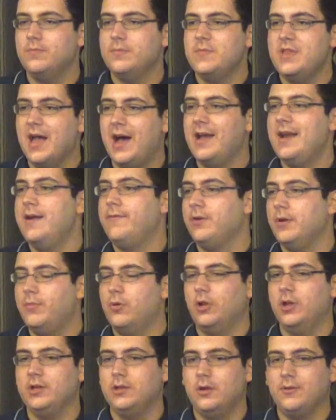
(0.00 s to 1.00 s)
not every
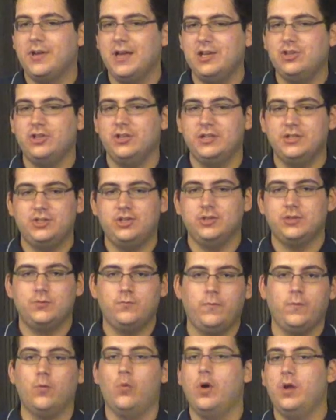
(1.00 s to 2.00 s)
polling location is just
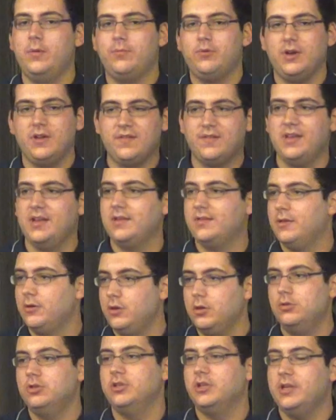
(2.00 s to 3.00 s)
for one precinct. They're
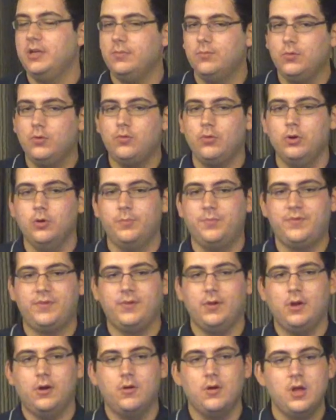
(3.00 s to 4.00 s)
usually grouped,
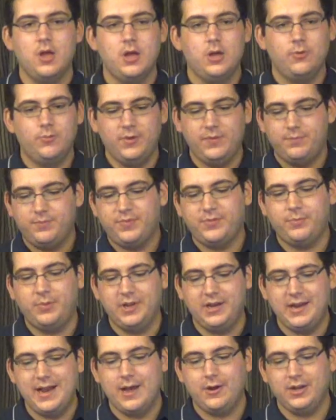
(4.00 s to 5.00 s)
so we
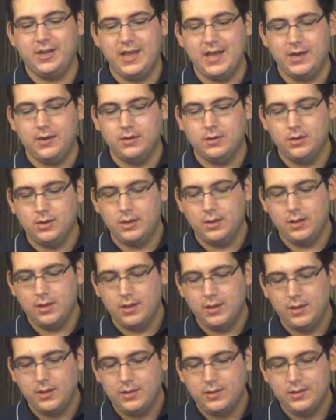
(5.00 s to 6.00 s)
split it out again.
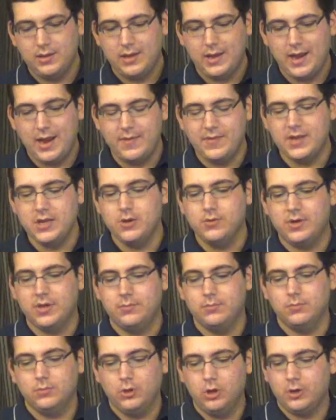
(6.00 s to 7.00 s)
And then you
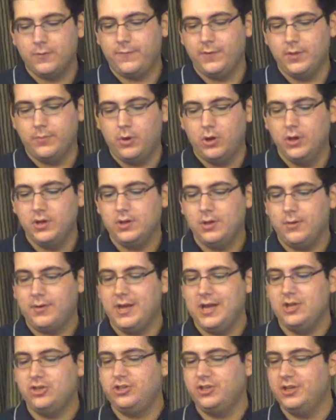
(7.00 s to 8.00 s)
can look for the polling
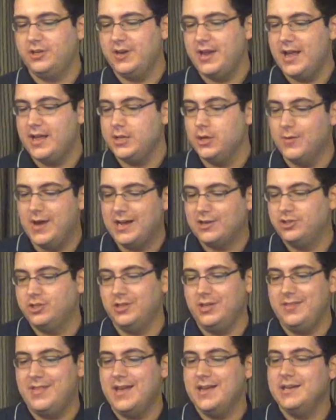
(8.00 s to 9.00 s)
location, and you
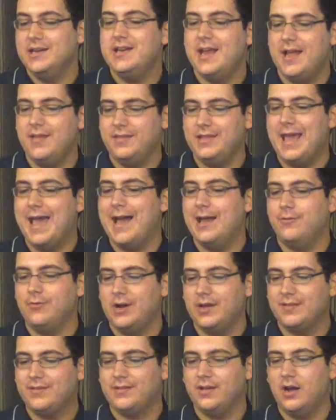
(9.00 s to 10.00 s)
actually then get the
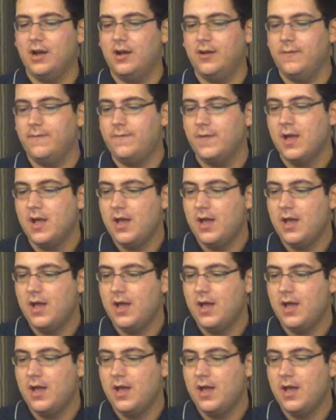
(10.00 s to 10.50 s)
address of